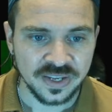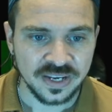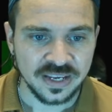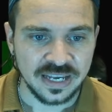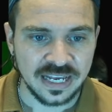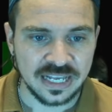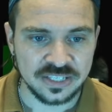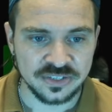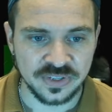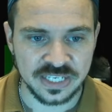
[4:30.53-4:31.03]

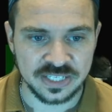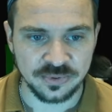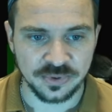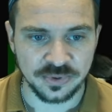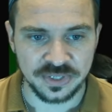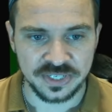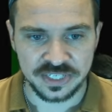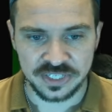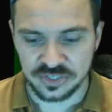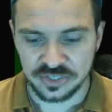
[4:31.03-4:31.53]
And so that's what
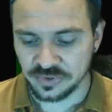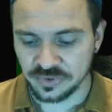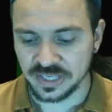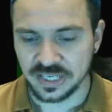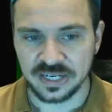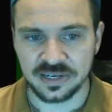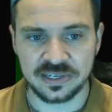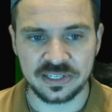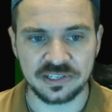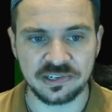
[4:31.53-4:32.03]
this is doing
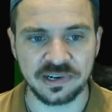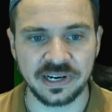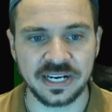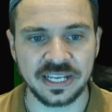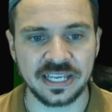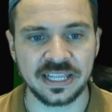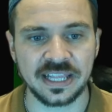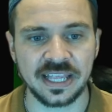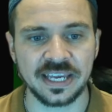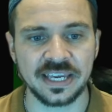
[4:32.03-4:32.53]
here. It's creating
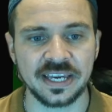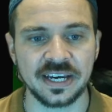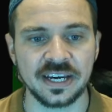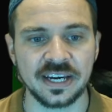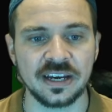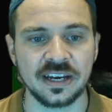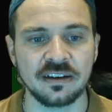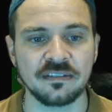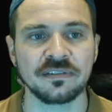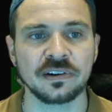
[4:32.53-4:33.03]
like
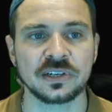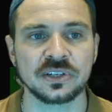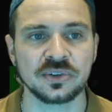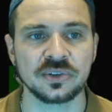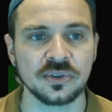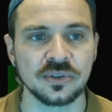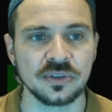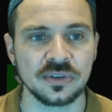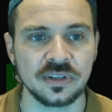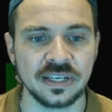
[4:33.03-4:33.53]
a
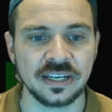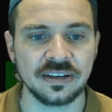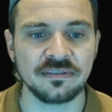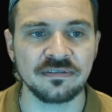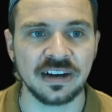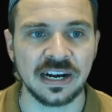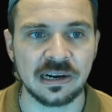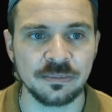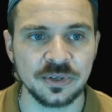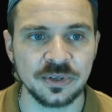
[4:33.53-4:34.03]
virtual
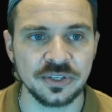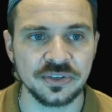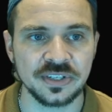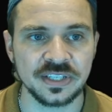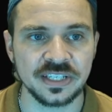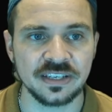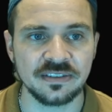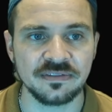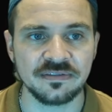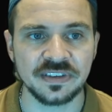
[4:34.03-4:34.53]
environment. You can
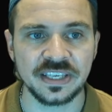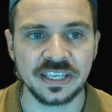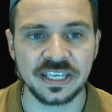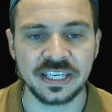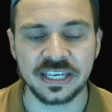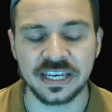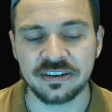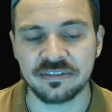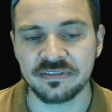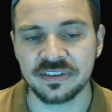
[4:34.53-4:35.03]
see
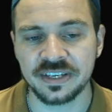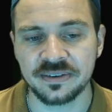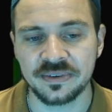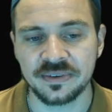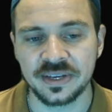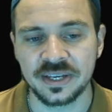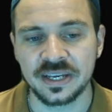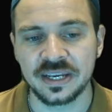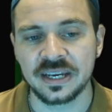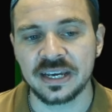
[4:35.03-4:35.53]
venv.
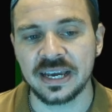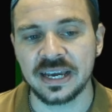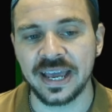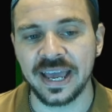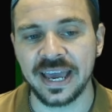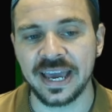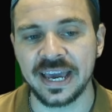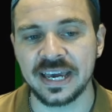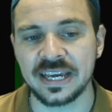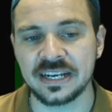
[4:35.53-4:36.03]

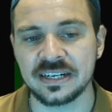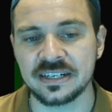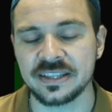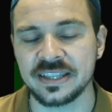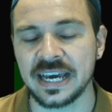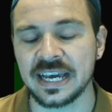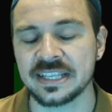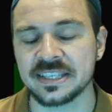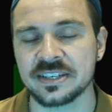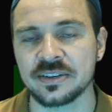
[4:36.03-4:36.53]
And
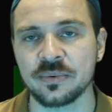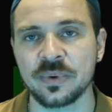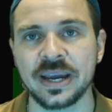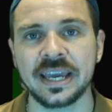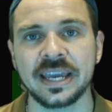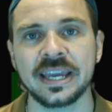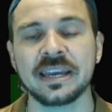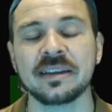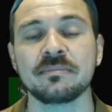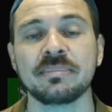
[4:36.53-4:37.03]
that's a
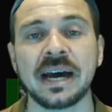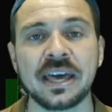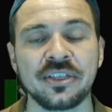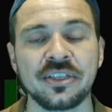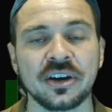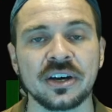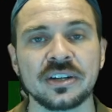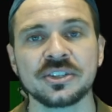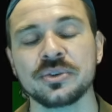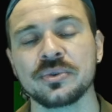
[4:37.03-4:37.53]
way in
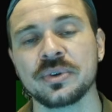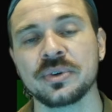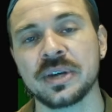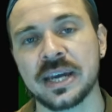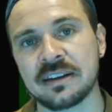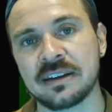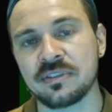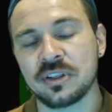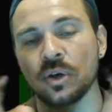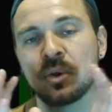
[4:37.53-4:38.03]
Python to kind
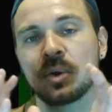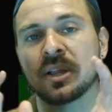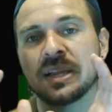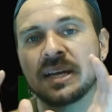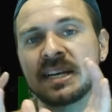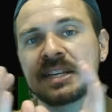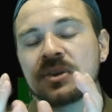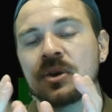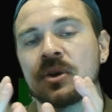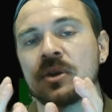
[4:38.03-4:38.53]
of
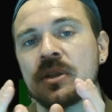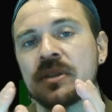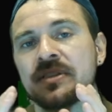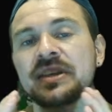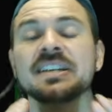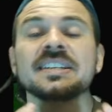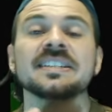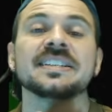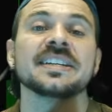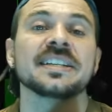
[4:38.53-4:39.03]
localize all the
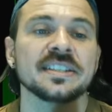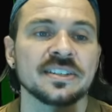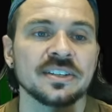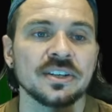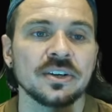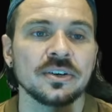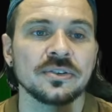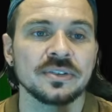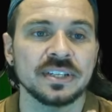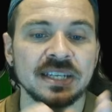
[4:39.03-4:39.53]
things it
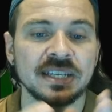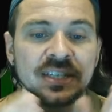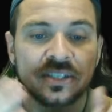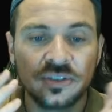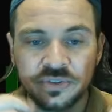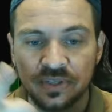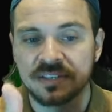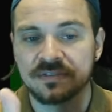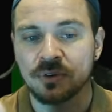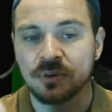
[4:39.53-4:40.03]
installs into
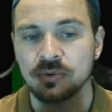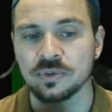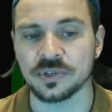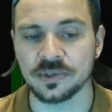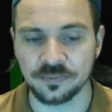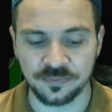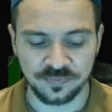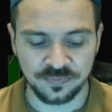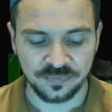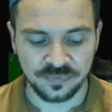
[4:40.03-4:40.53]
this folder.
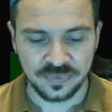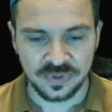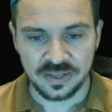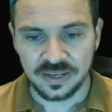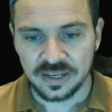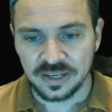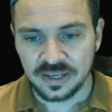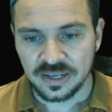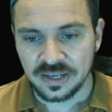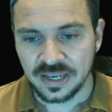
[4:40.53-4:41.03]

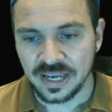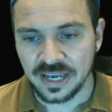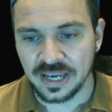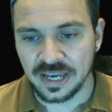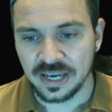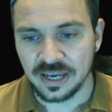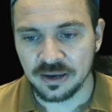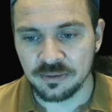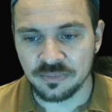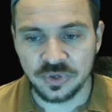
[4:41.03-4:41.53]

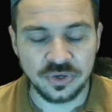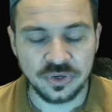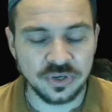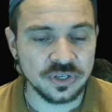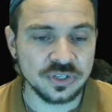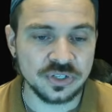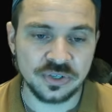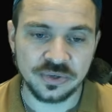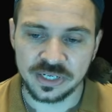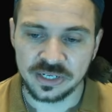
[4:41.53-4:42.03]
You can
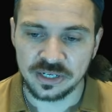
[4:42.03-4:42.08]
do it